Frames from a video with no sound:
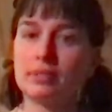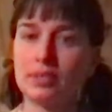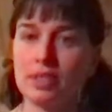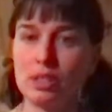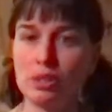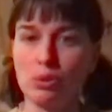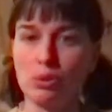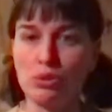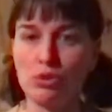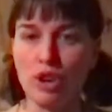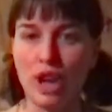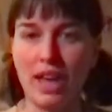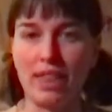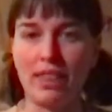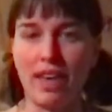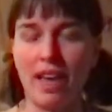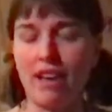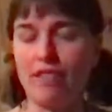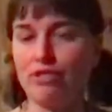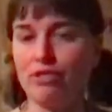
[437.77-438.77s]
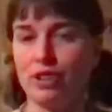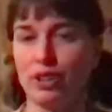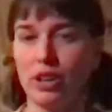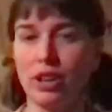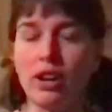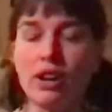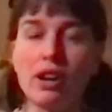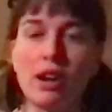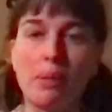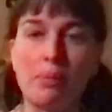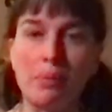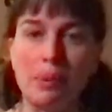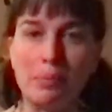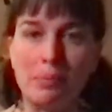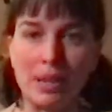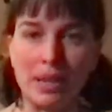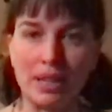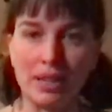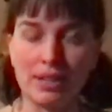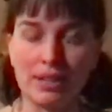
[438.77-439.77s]
So try that for a couple
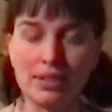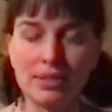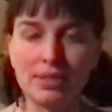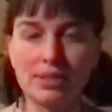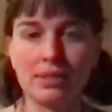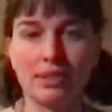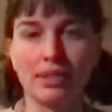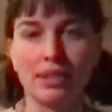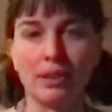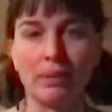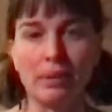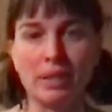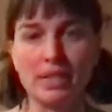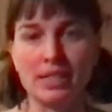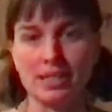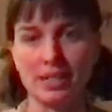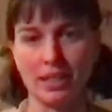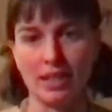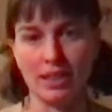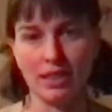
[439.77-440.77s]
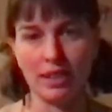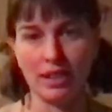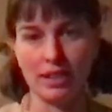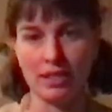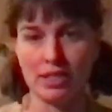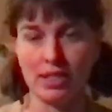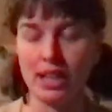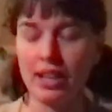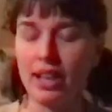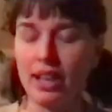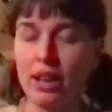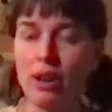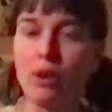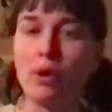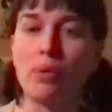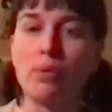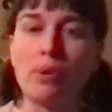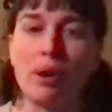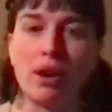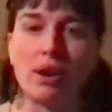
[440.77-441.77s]
minutes. Let me see. Things that can
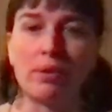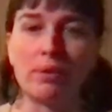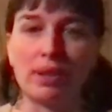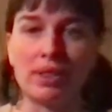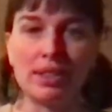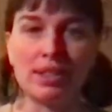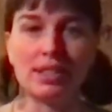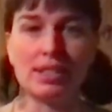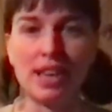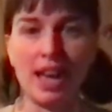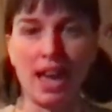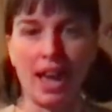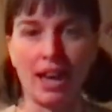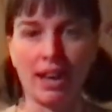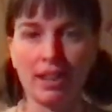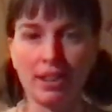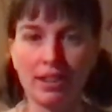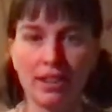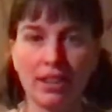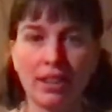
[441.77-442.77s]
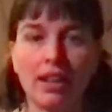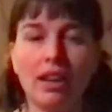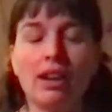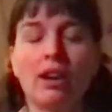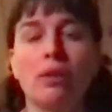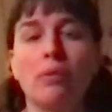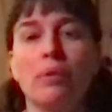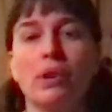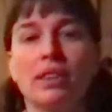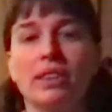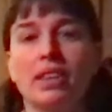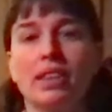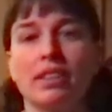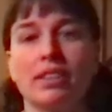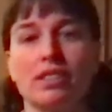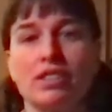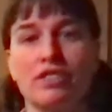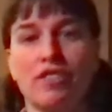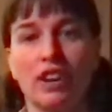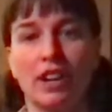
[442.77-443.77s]
go wrong with a tek. One thing
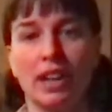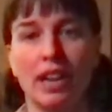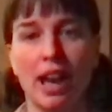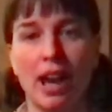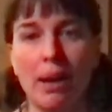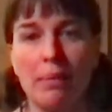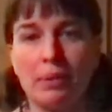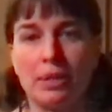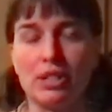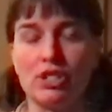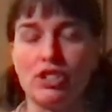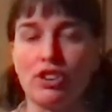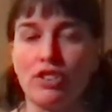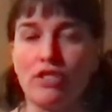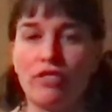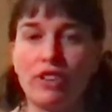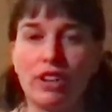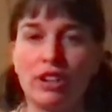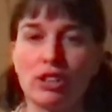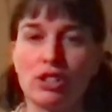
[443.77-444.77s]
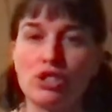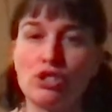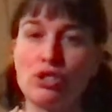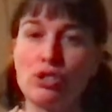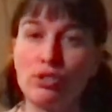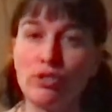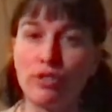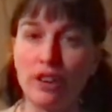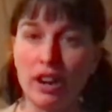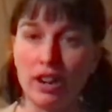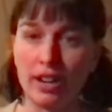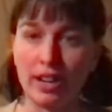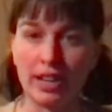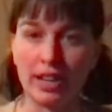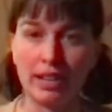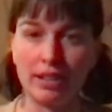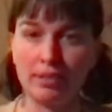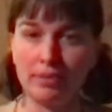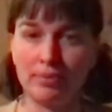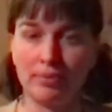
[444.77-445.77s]
that's very common is your fingers too far
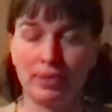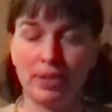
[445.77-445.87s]
in.